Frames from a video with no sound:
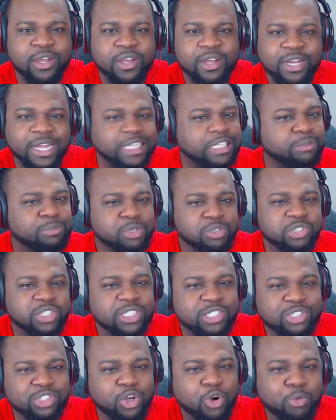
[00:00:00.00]
Like the music
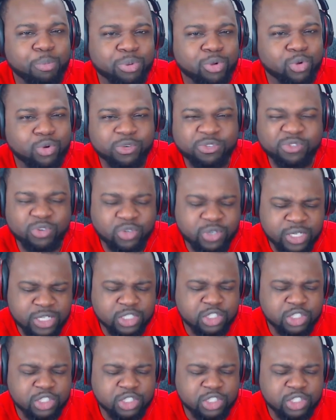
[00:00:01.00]
is so beautiful and